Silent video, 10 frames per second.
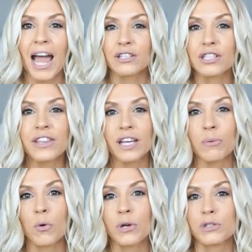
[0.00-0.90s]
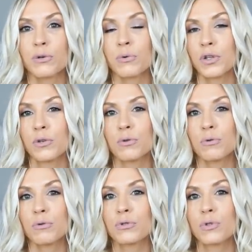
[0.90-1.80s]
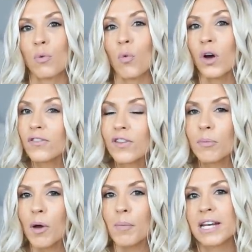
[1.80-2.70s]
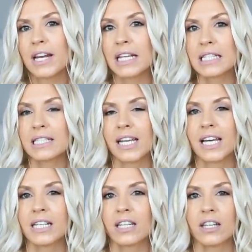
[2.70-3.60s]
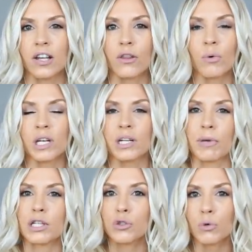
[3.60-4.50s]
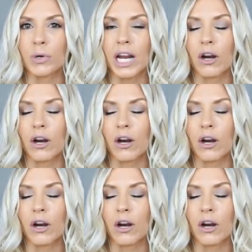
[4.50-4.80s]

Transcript: I actually think I'm going to use one of them on my nightstand and another one in my jewelry